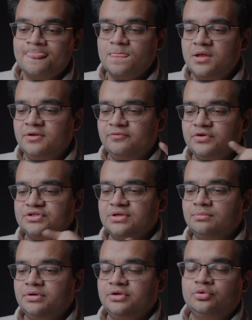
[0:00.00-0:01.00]
And if you're
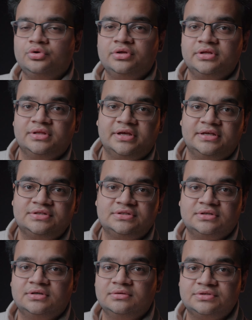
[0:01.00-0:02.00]
somebody who really likes
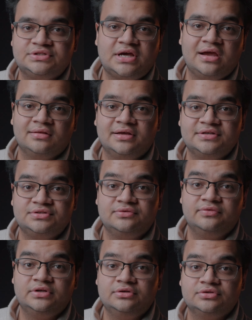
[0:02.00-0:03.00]
to stylize their
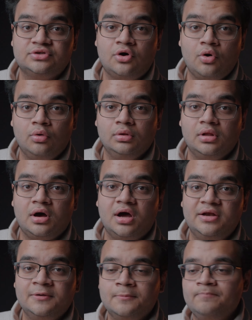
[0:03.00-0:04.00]
videos a whole
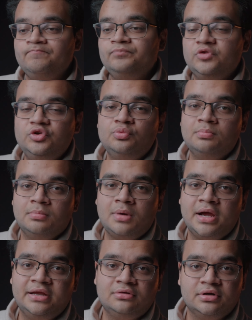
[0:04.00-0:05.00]
lot, you
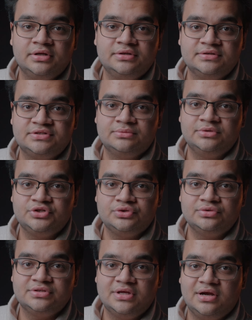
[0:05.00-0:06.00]
might run into some
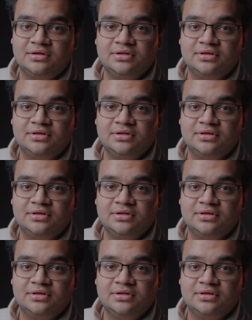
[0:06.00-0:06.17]
issues there.